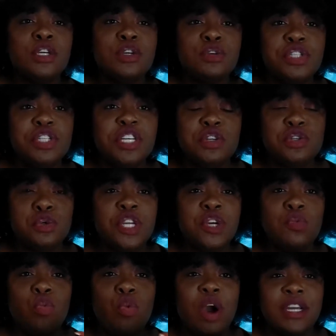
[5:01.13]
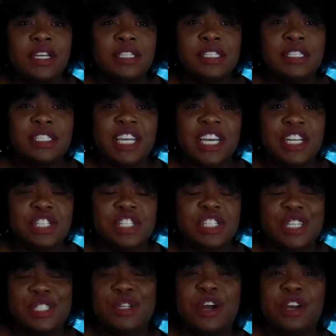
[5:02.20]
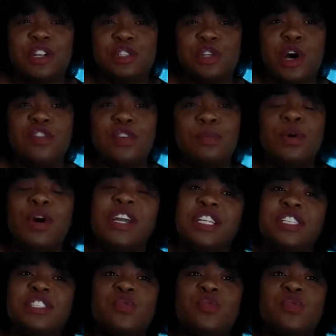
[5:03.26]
Usually there's only one stitch that's not dissolvable, and